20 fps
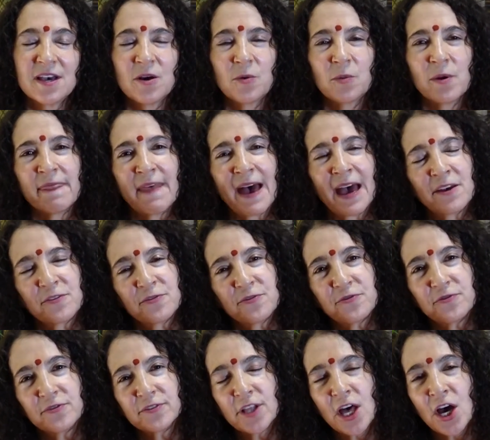when that
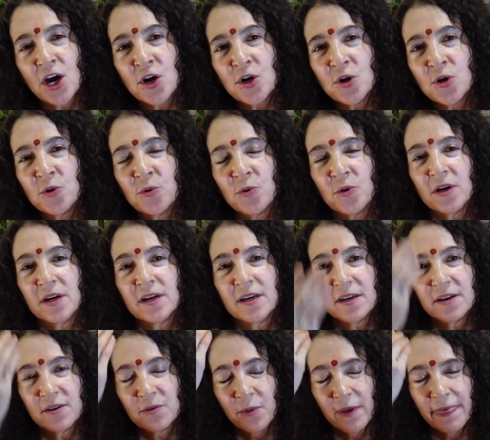flow
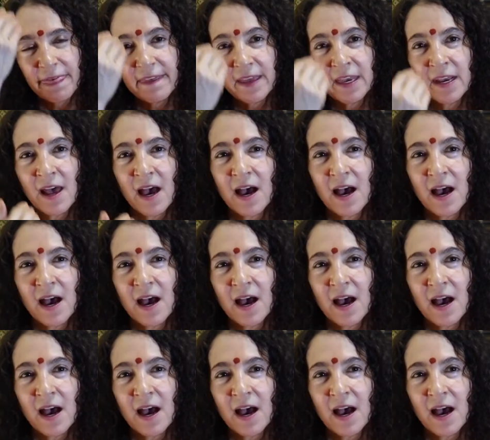within